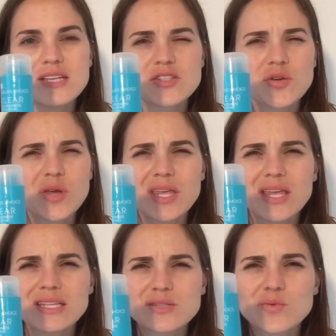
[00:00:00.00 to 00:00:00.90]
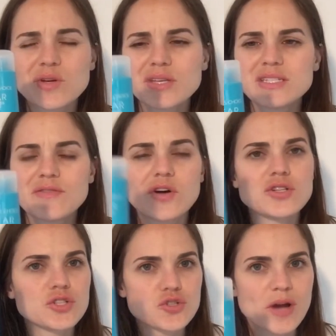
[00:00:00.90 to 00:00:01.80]
so it's really
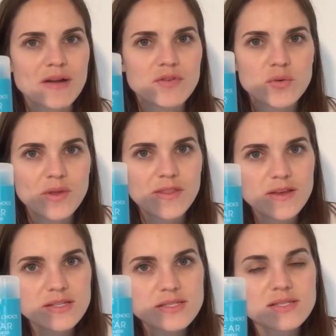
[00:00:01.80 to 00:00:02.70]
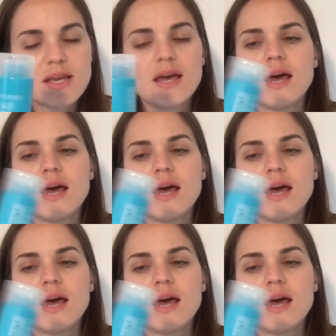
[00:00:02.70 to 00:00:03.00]
difficult to travel with this,